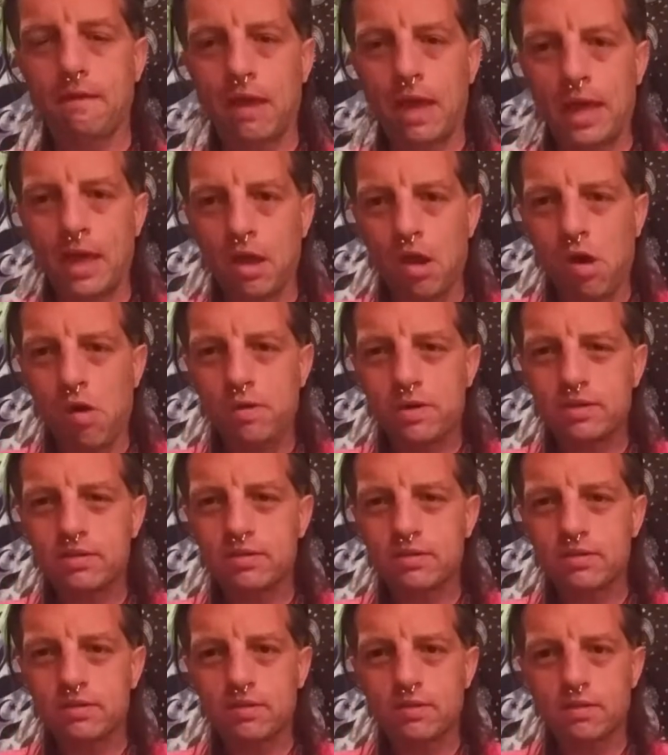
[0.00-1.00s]
I
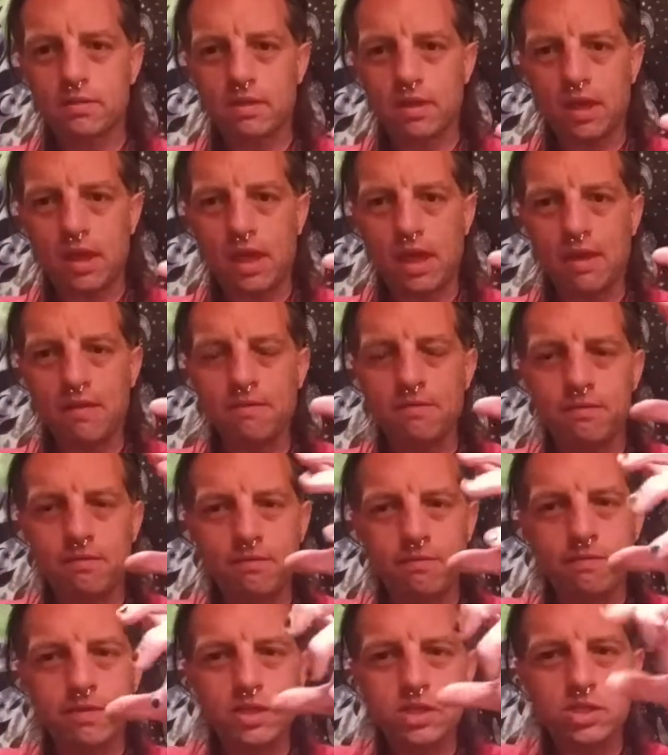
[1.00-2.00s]
always have the
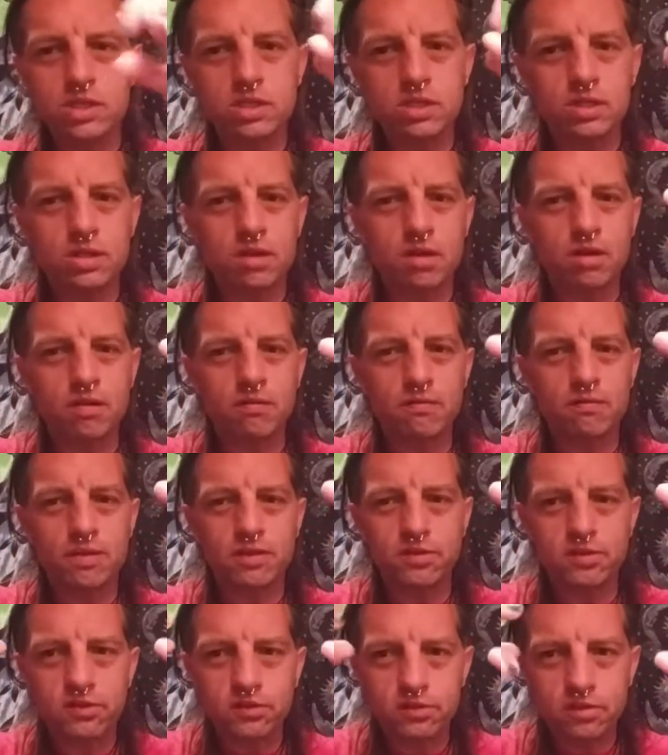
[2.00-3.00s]
vision of the
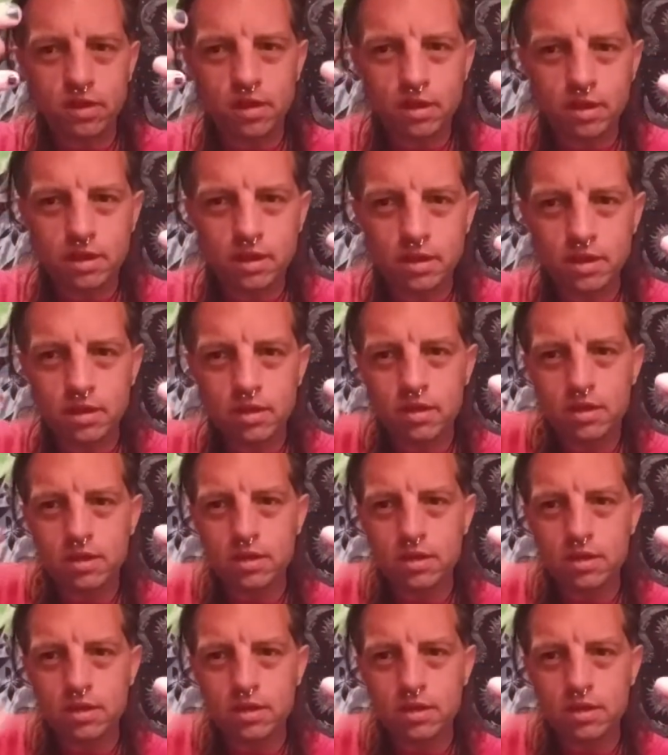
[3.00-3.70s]
sun